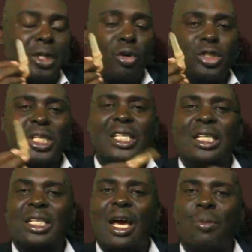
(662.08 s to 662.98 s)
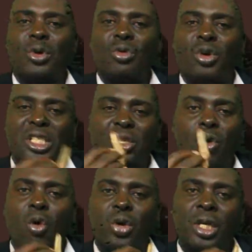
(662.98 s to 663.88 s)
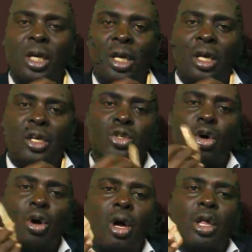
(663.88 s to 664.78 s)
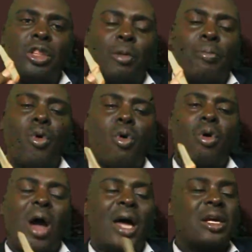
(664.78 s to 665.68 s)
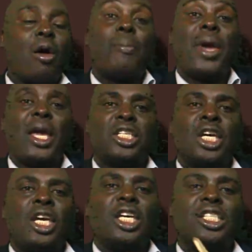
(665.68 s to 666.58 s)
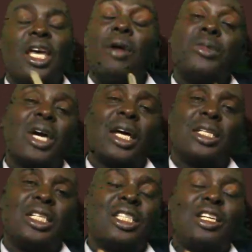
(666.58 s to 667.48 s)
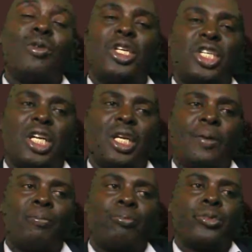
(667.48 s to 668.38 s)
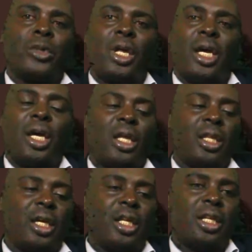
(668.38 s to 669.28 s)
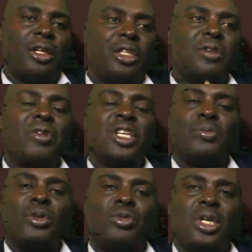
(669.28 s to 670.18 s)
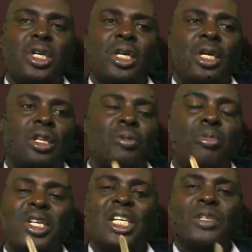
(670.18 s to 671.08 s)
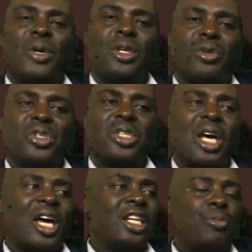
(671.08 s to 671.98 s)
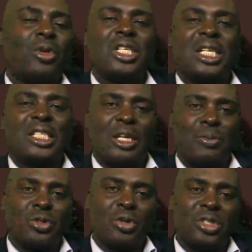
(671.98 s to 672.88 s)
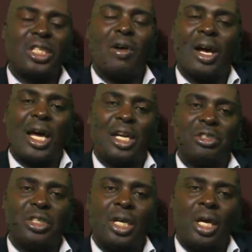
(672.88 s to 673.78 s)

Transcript: they will say it's a diamond or it's gold. So the book and our page is aimed at distinguishing the difference between the precious metals and the precious gemstones in our country.